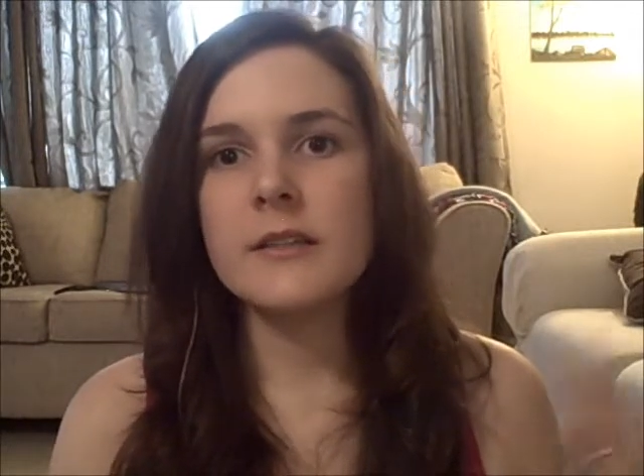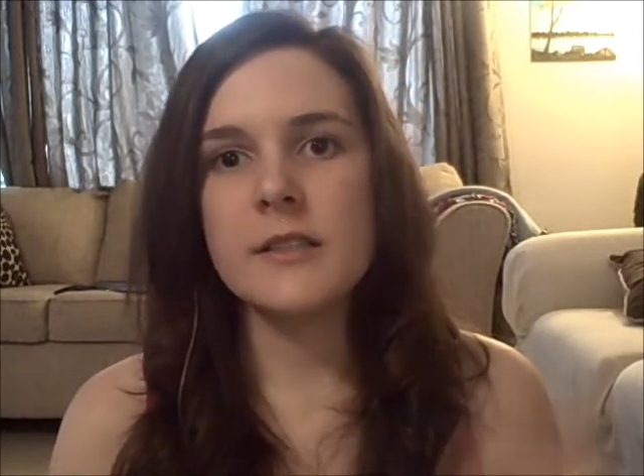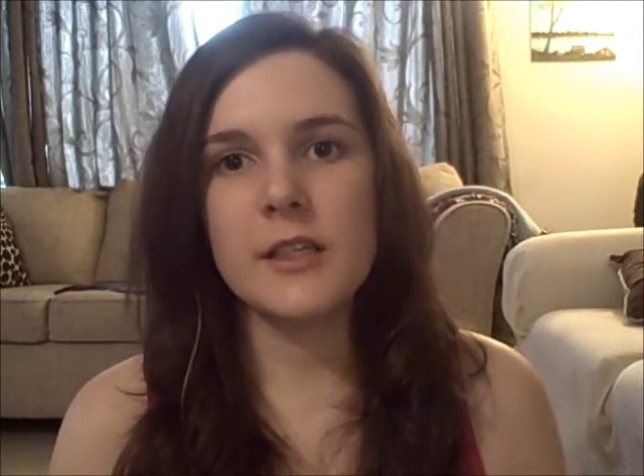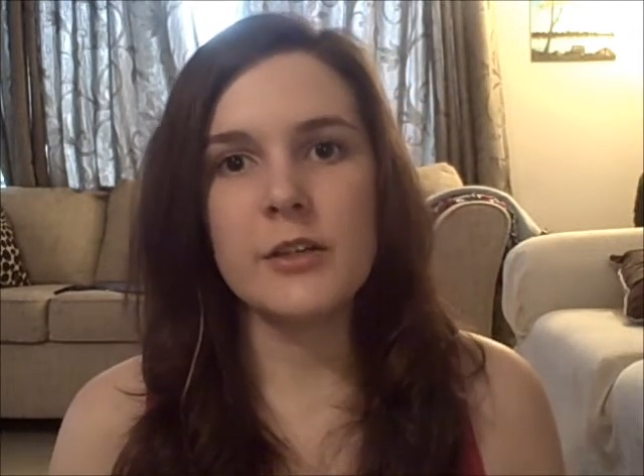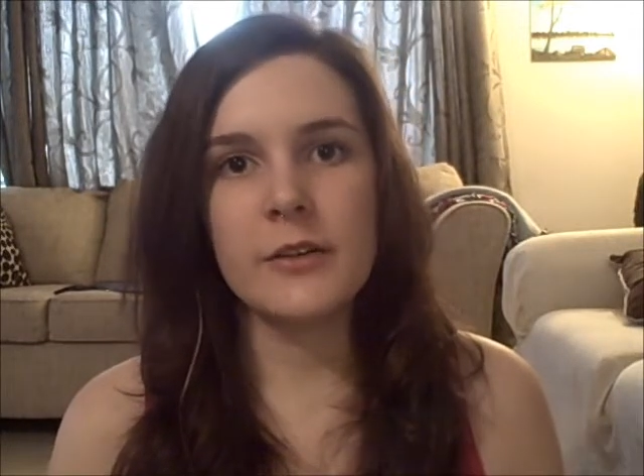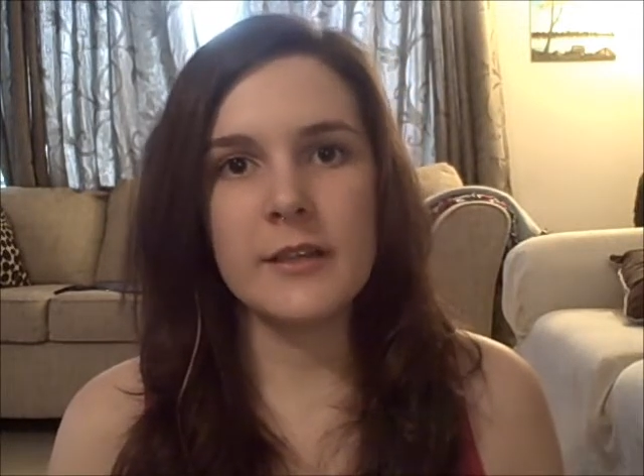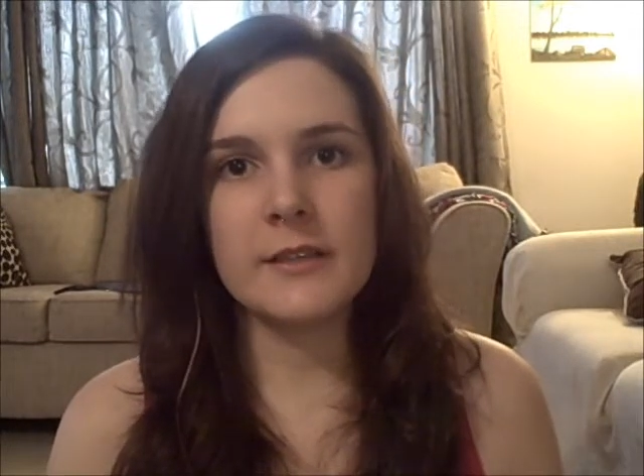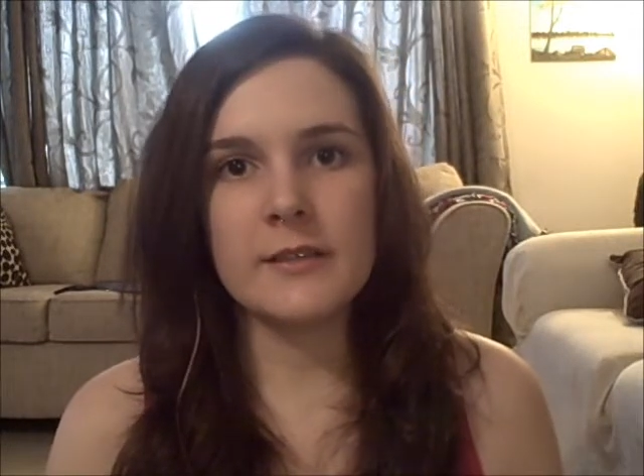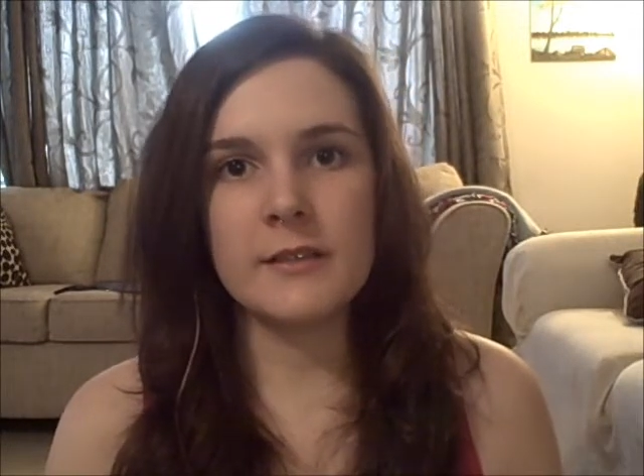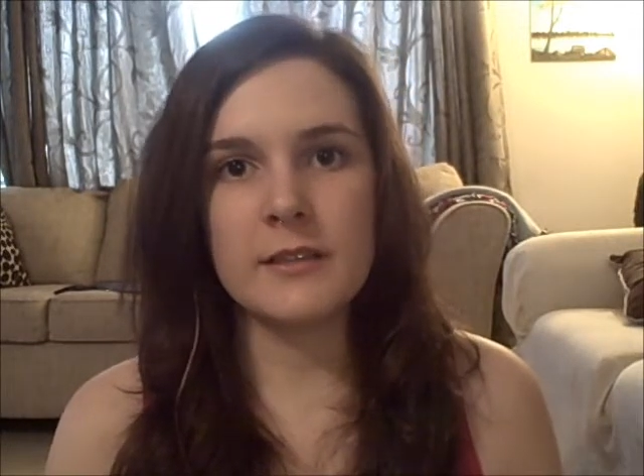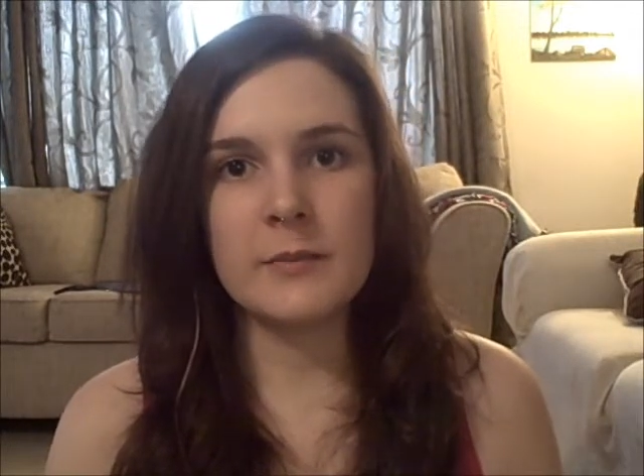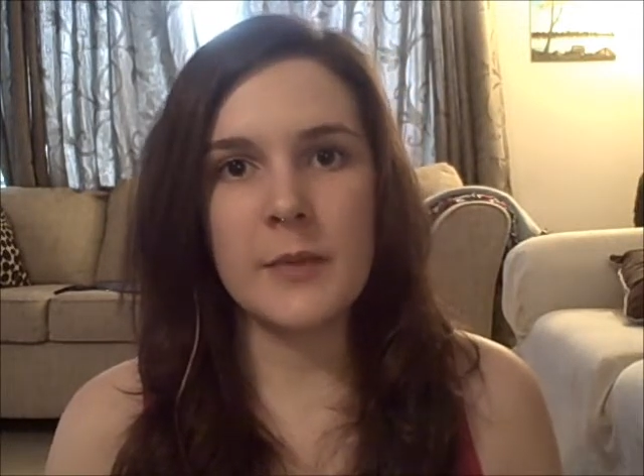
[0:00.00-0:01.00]
decrease
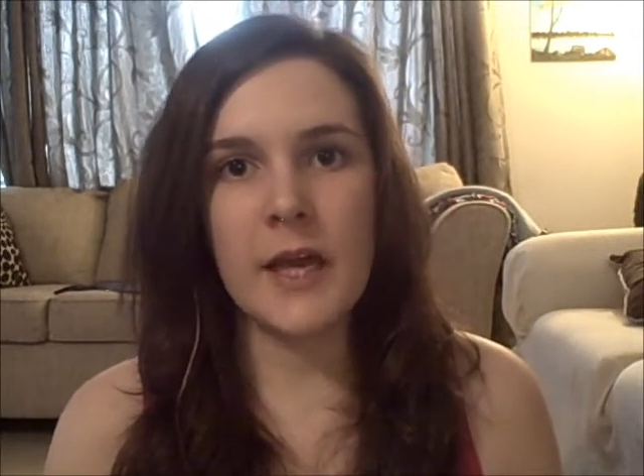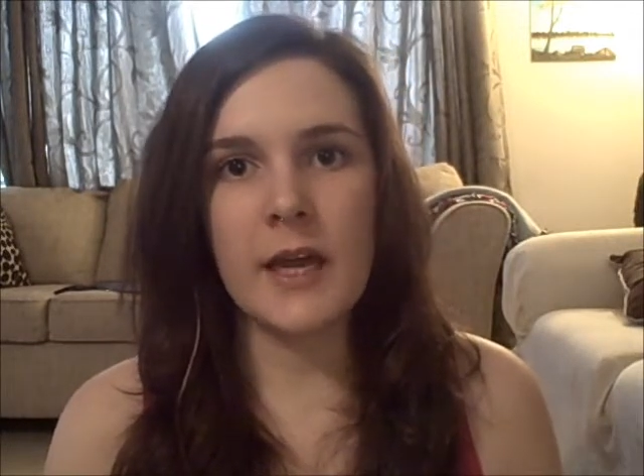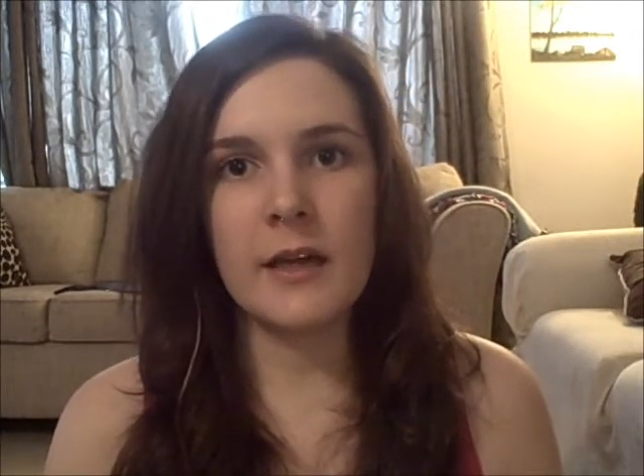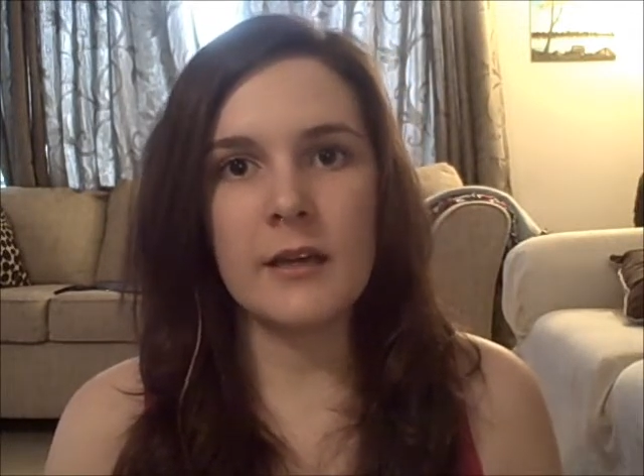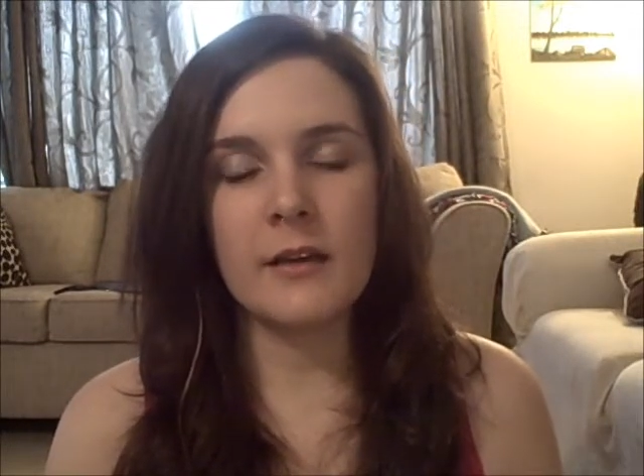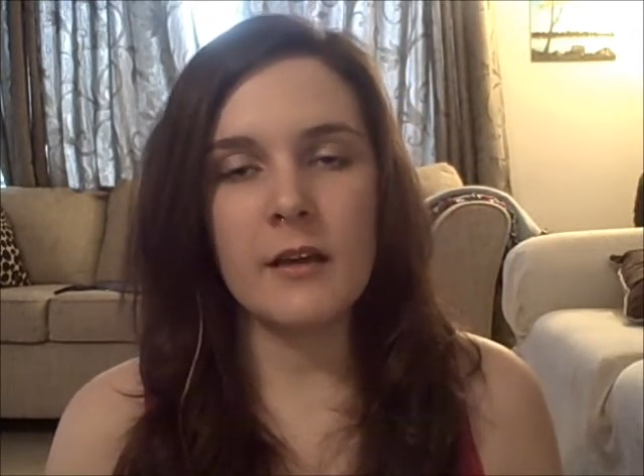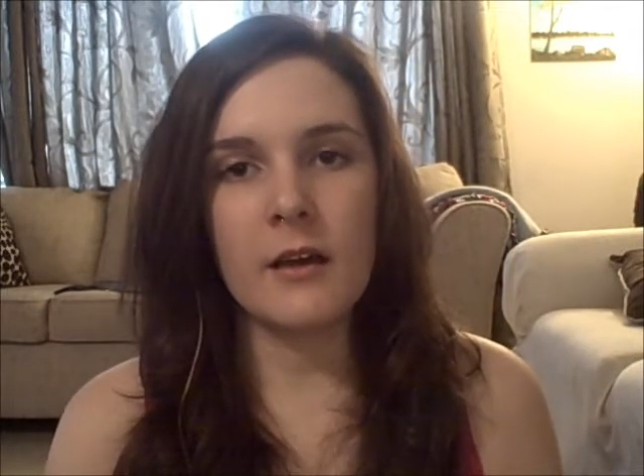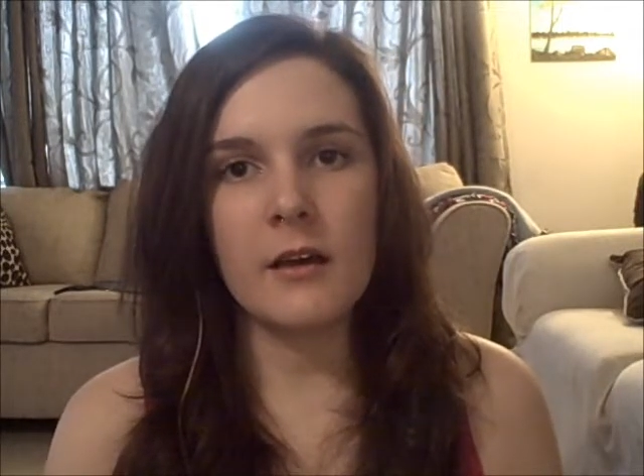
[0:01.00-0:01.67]
the span